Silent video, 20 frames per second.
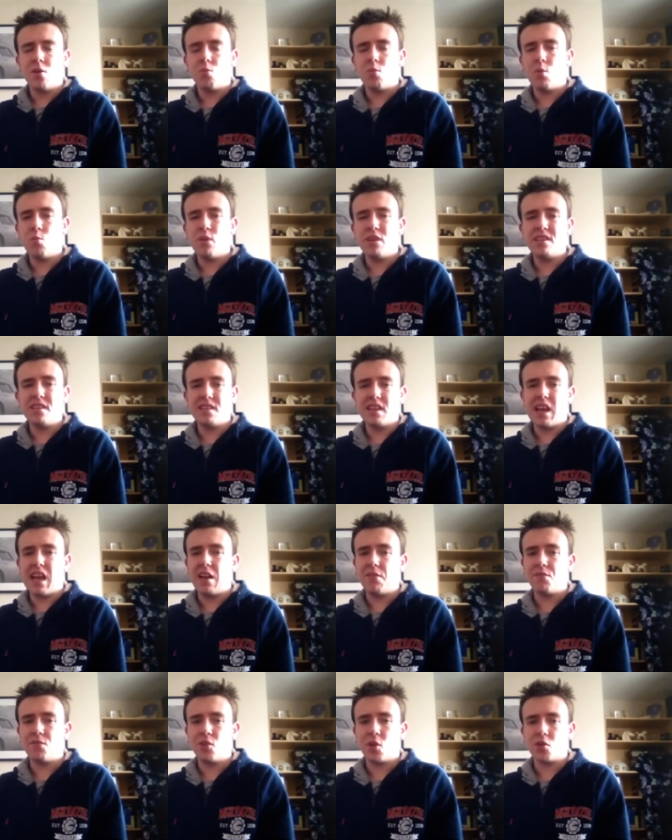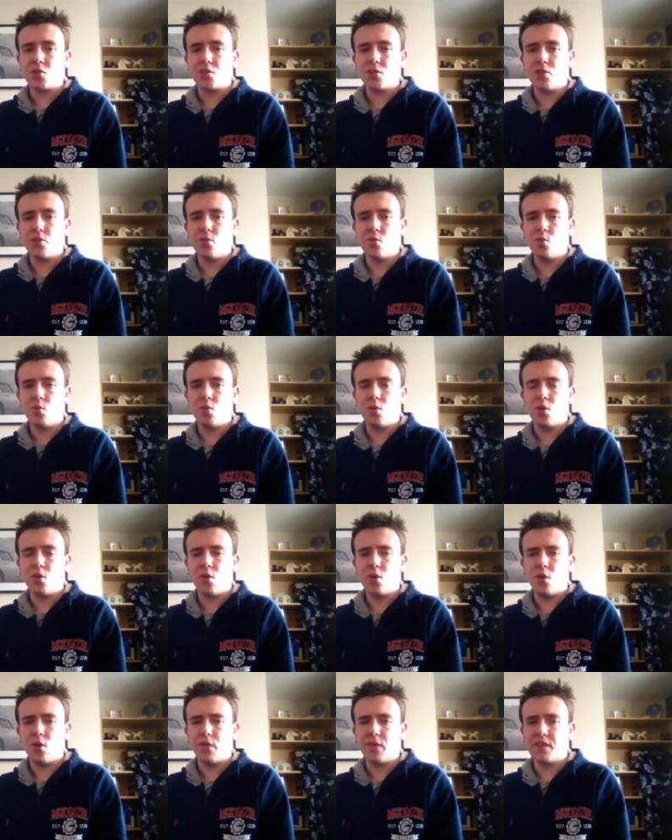when we didn't have Doctor Who
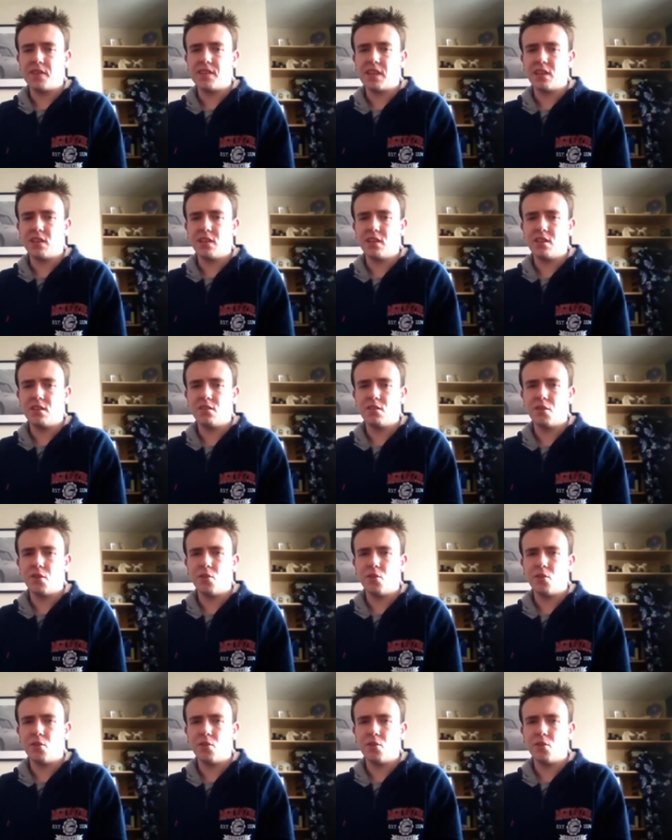on the telly.